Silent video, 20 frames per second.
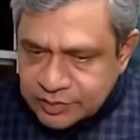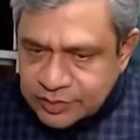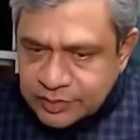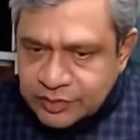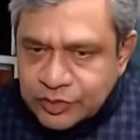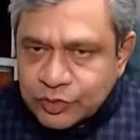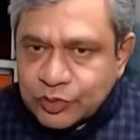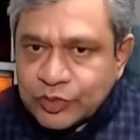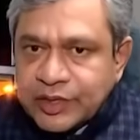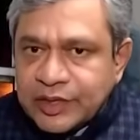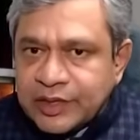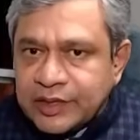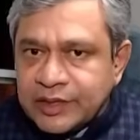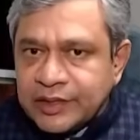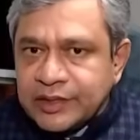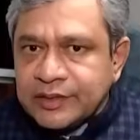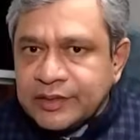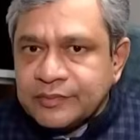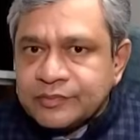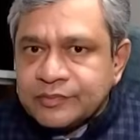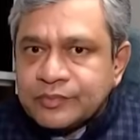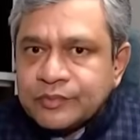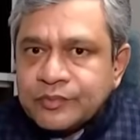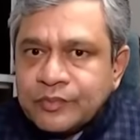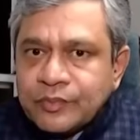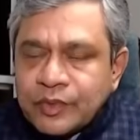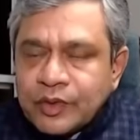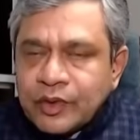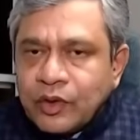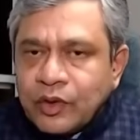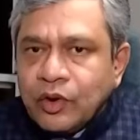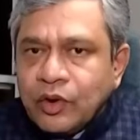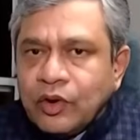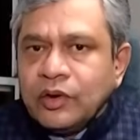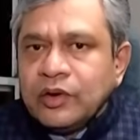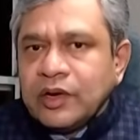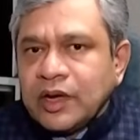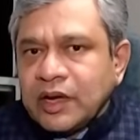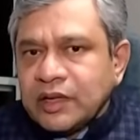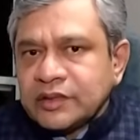New Delhi,
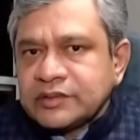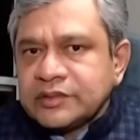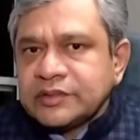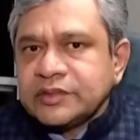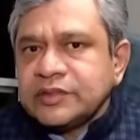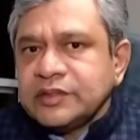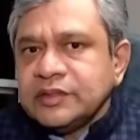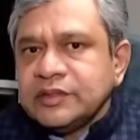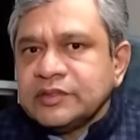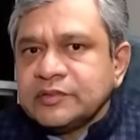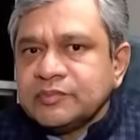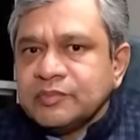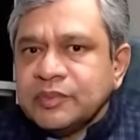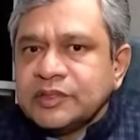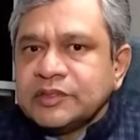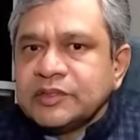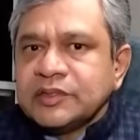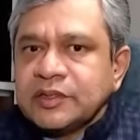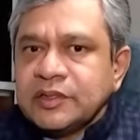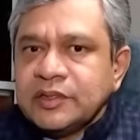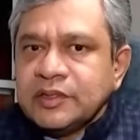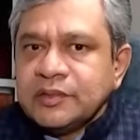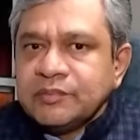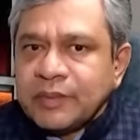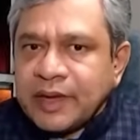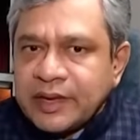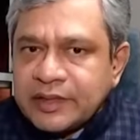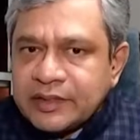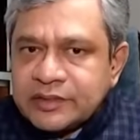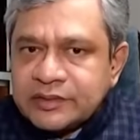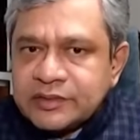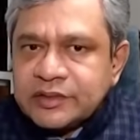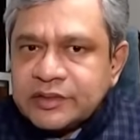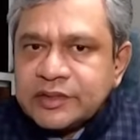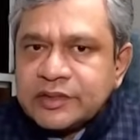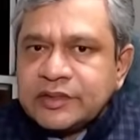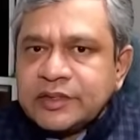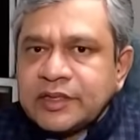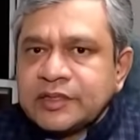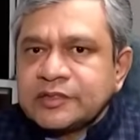all large cities basically manage
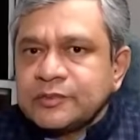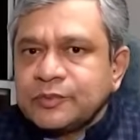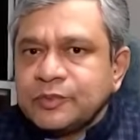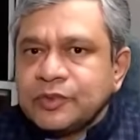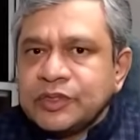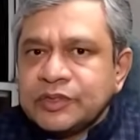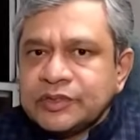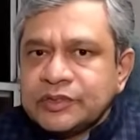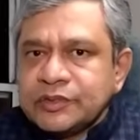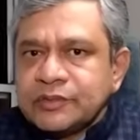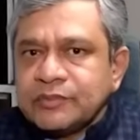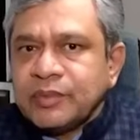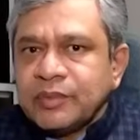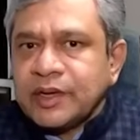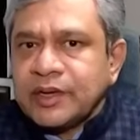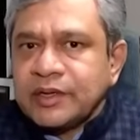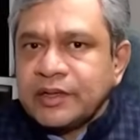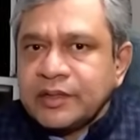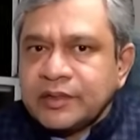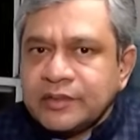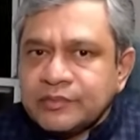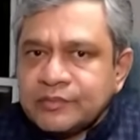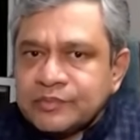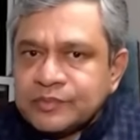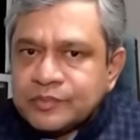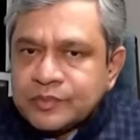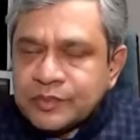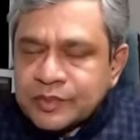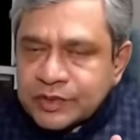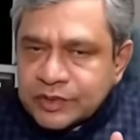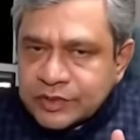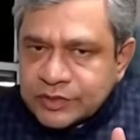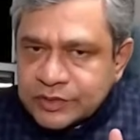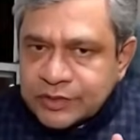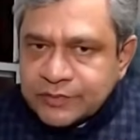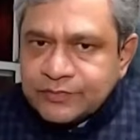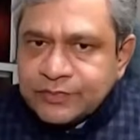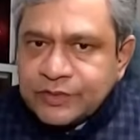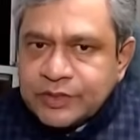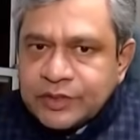their transportation by
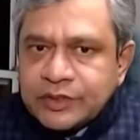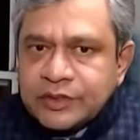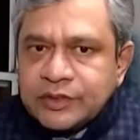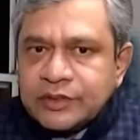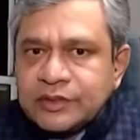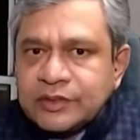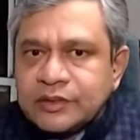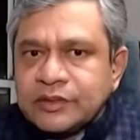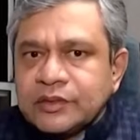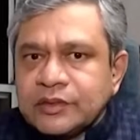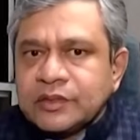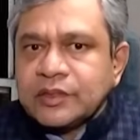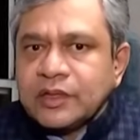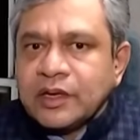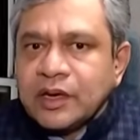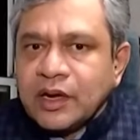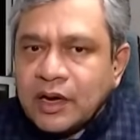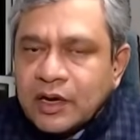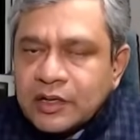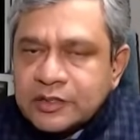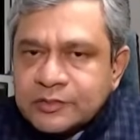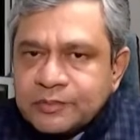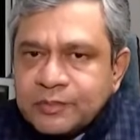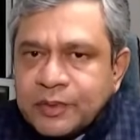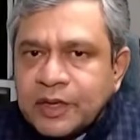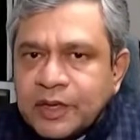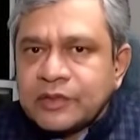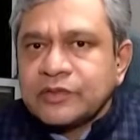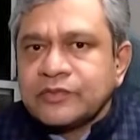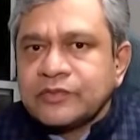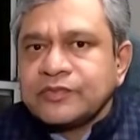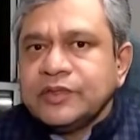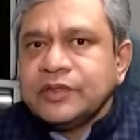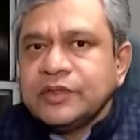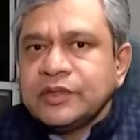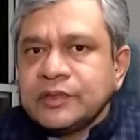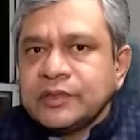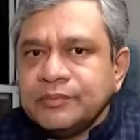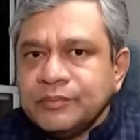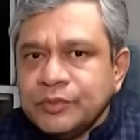shifting a large part of
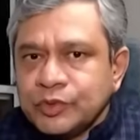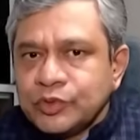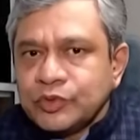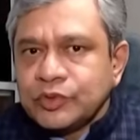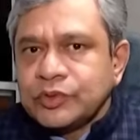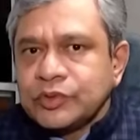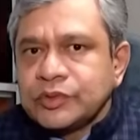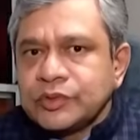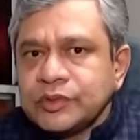the commute